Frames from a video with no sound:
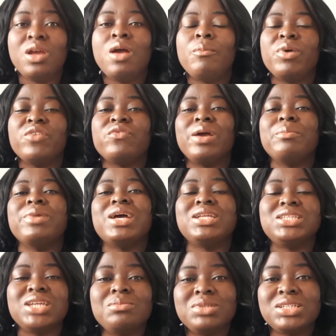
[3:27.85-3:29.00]
but if I may
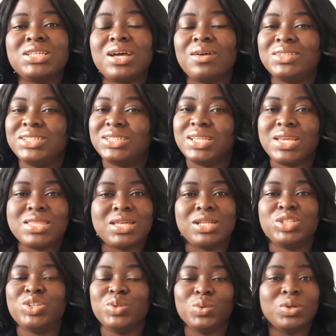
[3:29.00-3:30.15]
attempt it, I would say
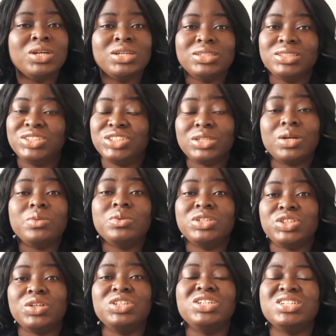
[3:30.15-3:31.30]
that, digital
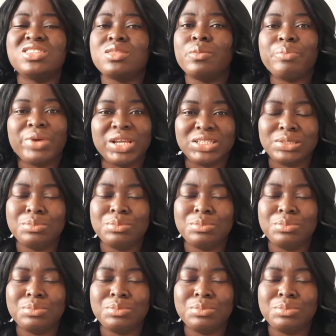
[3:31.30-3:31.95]
research is the best.